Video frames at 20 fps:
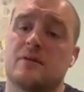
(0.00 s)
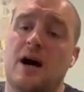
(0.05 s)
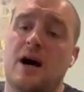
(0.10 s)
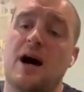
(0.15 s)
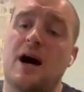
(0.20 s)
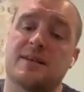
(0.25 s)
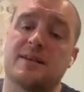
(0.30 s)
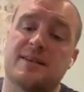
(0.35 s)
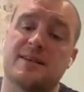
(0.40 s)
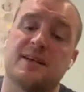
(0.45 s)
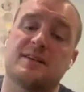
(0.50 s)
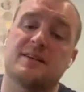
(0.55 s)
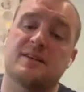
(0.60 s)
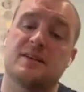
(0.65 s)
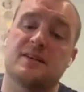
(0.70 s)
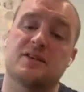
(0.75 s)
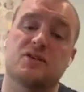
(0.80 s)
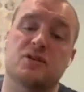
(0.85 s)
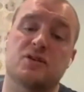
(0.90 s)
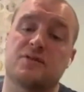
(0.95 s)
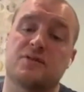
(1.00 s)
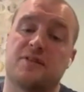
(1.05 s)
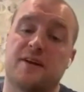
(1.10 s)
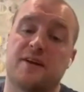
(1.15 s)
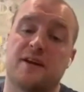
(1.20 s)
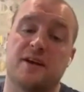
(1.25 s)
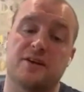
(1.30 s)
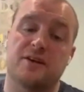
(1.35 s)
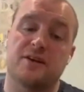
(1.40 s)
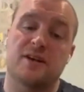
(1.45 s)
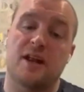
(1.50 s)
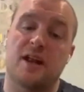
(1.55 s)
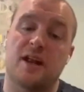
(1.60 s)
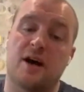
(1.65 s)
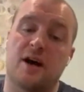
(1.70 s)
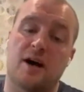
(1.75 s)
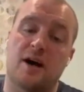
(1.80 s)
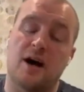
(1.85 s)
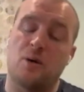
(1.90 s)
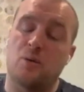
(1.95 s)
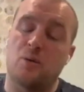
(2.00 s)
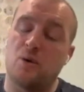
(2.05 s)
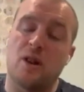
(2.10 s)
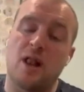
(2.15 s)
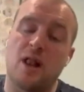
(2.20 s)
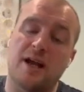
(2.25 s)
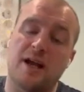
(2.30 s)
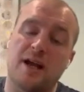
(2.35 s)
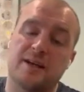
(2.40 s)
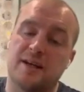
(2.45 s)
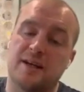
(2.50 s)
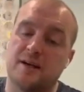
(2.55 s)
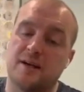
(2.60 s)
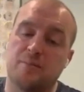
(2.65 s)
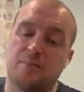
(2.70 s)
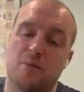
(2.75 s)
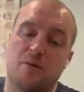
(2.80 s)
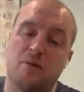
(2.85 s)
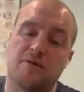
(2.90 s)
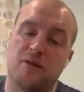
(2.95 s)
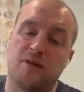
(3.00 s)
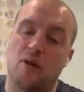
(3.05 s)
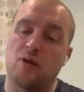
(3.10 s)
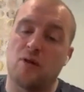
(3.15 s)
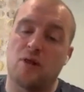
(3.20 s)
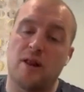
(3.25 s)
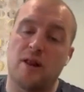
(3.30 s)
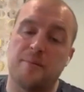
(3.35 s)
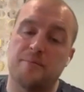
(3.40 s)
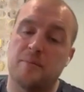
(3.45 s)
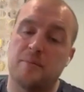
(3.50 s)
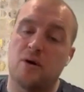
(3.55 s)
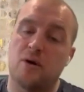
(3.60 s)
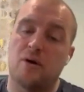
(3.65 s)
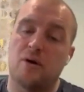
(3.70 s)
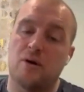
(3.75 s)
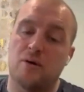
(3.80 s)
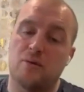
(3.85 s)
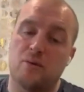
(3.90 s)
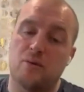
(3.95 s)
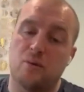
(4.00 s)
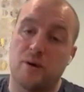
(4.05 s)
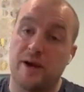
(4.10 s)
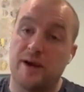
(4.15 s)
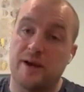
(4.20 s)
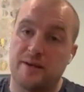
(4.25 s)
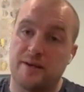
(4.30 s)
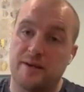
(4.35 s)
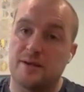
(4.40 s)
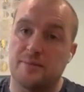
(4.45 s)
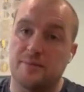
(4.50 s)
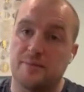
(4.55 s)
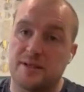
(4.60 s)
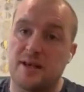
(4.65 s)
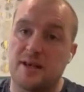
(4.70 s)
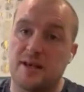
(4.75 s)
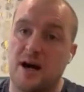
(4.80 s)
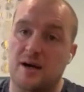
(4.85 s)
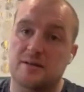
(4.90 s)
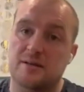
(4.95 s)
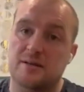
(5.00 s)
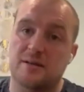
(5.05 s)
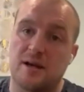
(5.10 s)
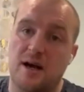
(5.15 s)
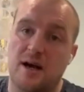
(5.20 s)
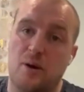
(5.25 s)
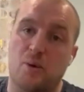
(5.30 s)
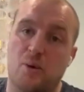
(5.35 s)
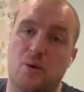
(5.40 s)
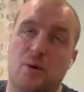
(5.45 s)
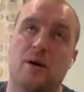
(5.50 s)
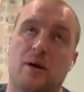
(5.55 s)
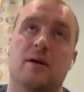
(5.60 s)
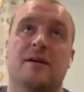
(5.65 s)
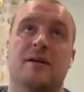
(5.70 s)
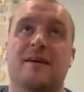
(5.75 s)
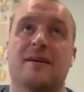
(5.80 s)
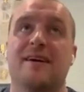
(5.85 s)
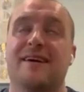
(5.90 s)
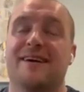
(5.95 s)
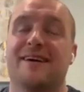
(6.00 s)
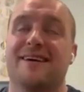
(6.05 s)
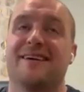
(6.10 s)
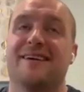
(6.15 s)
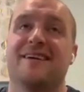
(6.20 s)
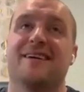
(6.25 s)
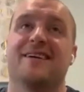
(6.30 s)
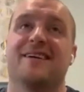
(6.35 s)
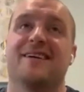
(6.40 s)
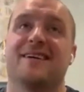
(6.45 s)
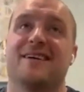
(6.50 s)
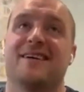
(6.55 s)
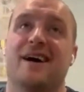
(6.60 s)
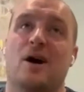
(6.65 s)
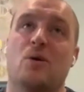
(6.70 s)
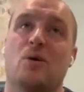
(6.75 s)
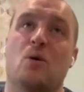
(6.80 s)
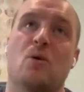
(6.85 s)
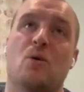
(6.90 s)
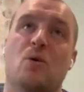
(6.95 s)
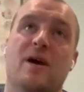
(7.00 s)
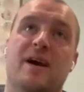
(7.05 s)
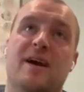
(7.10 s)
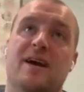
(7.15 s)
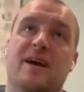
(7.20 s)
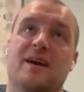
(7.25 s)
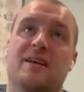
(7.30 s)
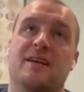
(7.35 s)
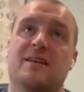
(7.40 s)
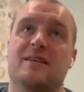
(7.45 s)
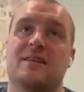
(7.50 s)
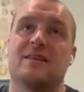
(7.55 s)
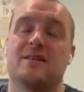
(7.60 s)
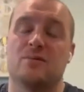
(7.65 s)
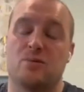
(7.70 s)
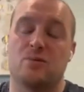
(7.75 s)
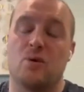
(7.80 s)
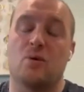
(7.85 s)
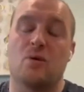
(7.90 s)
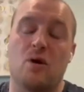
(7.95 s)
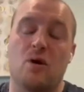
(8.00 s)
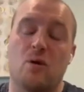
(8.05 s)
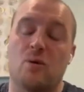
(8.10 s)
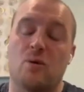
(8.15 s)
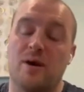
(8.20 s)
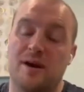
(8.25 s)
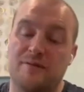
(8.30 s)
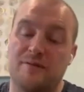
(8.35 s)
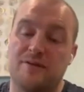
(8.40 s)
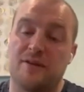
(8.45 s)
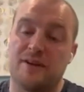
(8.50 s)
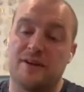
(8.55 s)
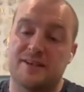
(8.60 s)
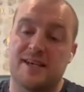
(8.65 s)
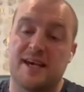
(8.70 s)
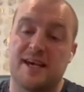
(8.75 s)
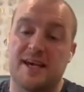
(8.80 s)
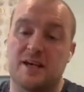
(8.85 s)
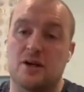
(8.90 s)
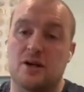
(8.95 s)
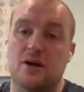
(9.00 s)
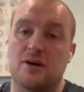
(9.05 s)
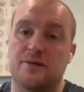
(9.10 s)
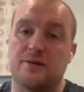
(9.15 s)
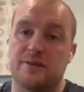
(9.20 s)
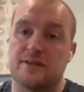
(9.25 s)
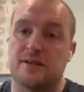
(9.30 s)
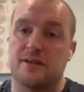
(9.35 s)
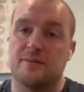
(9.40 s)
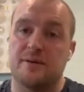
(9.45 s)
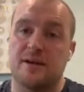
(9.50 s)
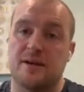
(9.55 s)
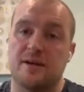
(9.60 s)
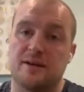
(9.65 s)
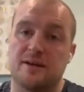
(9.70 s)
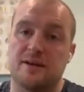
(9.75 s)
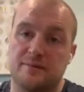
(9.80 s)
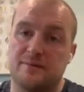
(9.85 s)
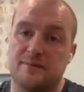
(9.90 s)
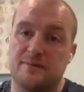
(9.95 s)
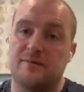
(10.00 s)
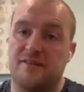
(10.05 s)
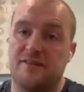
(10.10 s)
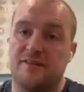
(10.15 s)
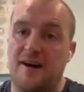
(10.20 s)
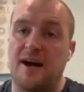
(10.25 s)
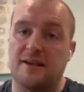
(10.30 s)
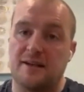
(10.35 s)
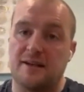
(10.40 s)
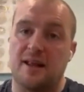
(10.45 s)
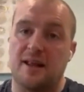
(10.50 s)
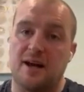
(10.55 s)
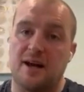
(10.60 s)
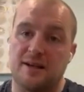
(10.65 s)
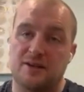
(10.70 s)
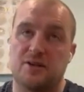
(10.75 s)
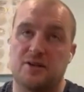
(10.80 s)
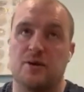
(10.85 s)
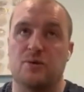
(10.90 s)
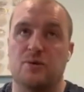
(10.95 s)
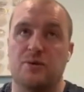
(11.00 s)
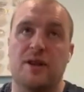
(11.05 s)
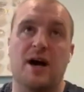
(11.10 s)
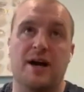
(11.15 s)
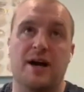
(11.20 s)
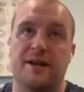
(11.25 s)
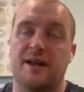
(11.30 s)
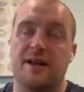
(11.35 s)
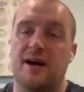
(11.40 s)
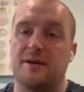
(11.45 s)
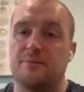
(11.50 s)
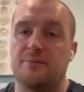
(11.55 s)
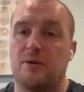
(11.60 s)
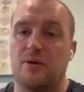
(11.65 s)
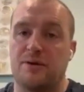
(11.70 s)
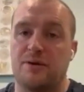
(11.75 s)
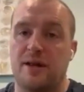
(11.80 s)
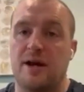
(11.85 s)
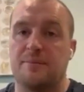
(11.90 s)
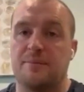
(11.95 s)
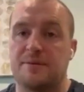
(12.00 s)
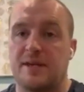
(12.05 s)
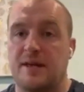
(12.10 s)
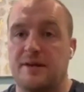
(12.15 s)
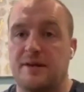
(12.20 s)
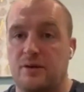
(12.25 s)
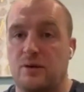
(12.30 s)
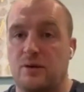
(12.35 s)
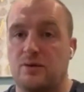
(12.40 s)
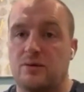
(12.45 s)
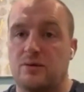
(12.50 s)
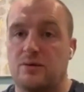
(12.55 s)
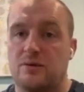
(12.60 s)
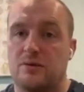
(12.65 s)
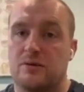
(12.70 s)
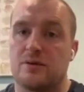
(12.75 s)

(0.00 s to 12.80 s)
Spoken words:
Our season had just finished, and I were like in a month-long limbo, waiting to be sacked. I were waiting. We were all waiting for the takeover to be finalised. So it was 99.9% done.